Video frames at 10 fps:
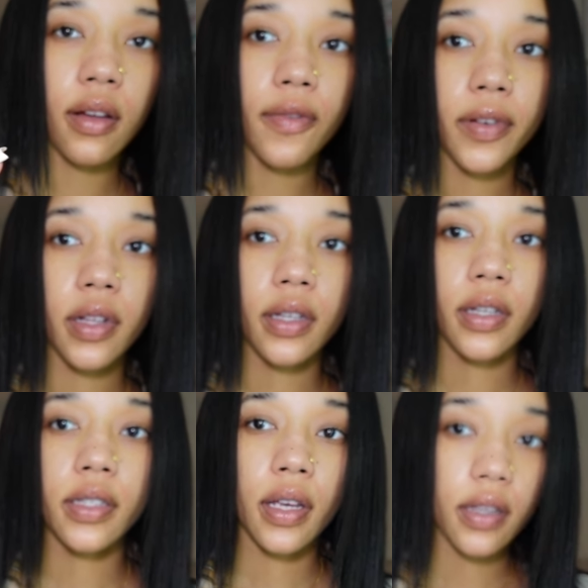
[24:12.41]
I feel like
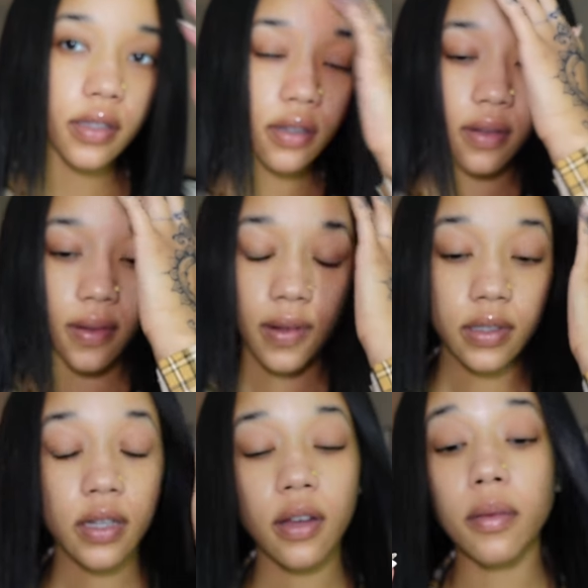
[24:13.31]
it takes a long
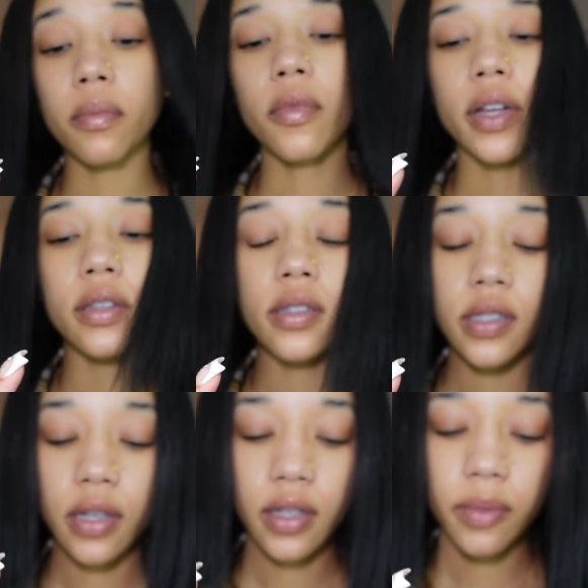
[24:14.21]
time right this
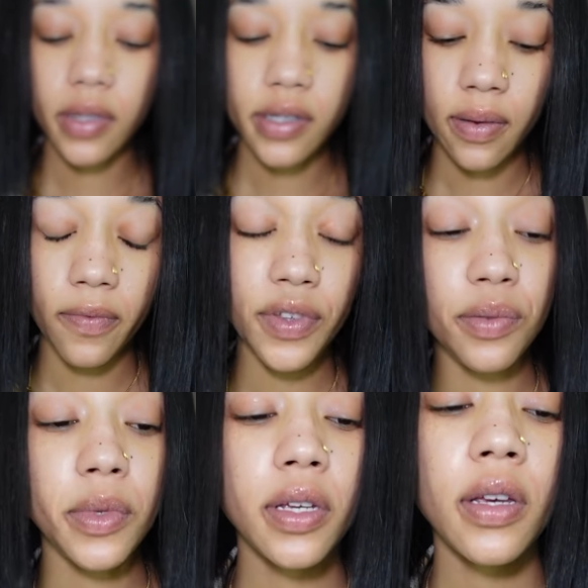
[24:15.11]
second because I'm
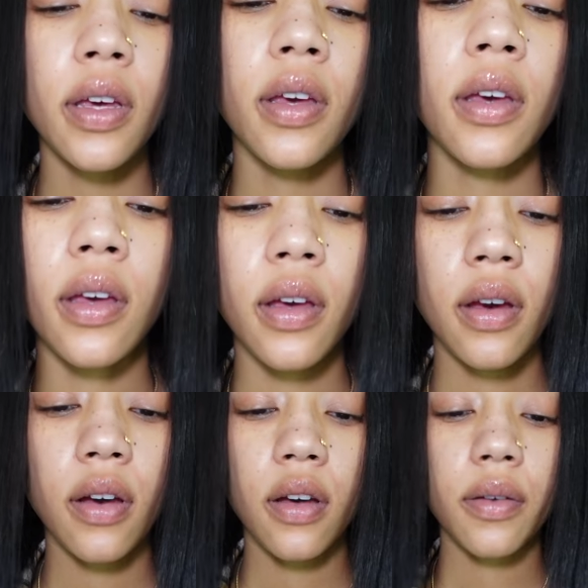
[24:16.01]
filming,
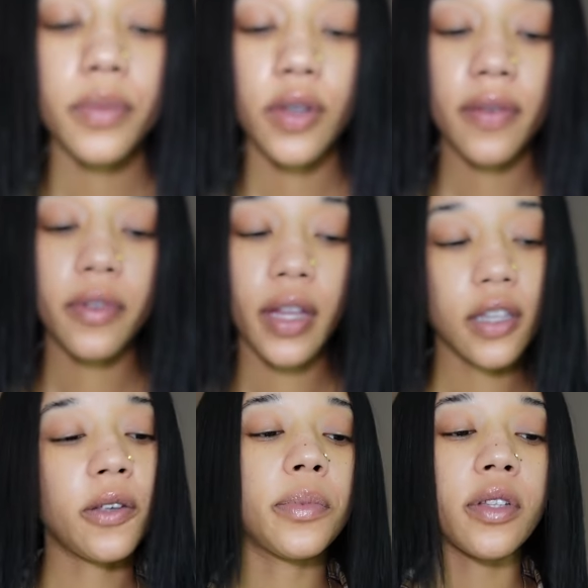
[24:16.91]
um so I have to like
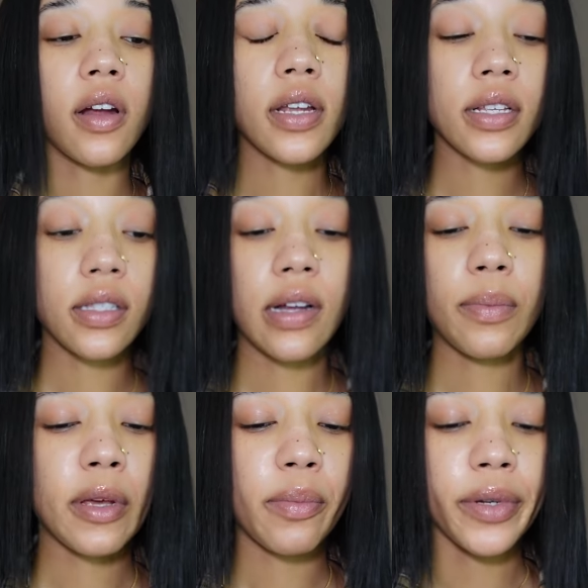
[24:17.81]
keep starting and
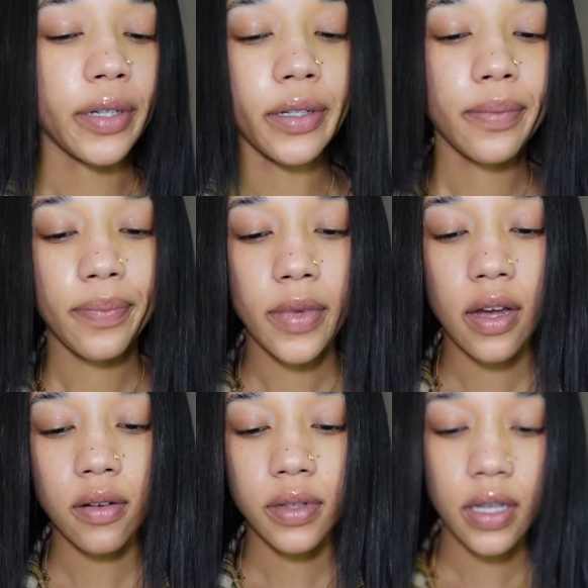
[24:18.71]
stopping, but
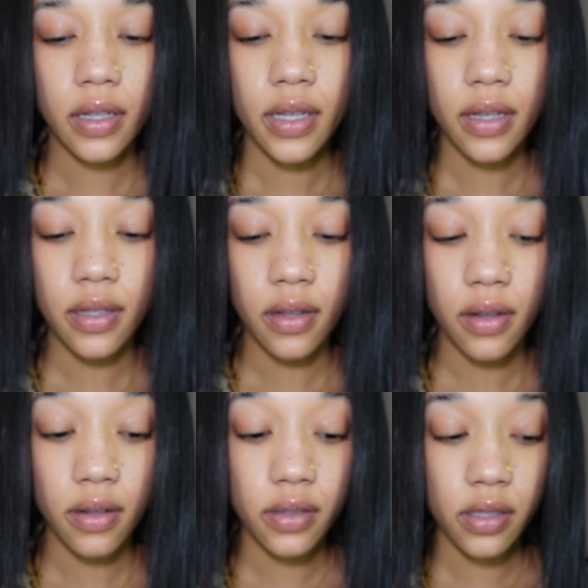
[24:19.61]
I don't think it takes that
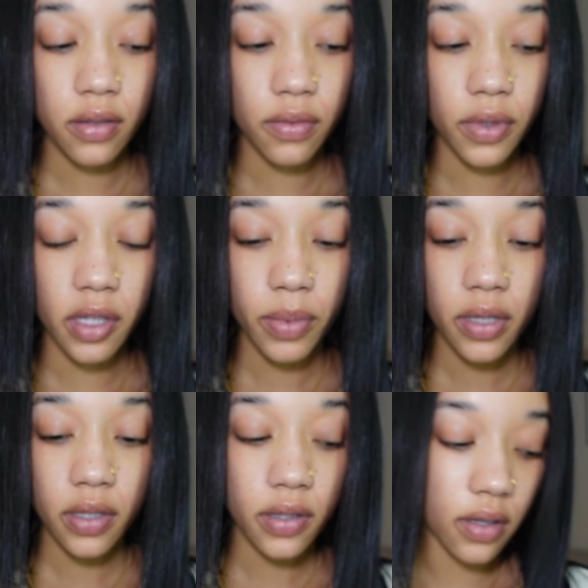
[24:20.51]
long to really
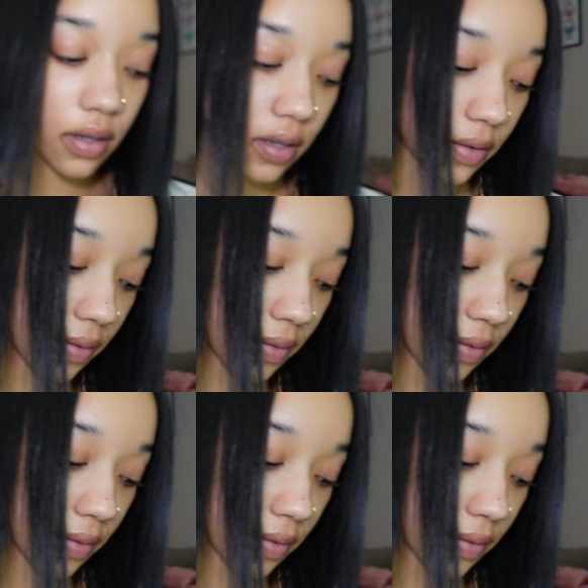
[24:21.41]
put these on.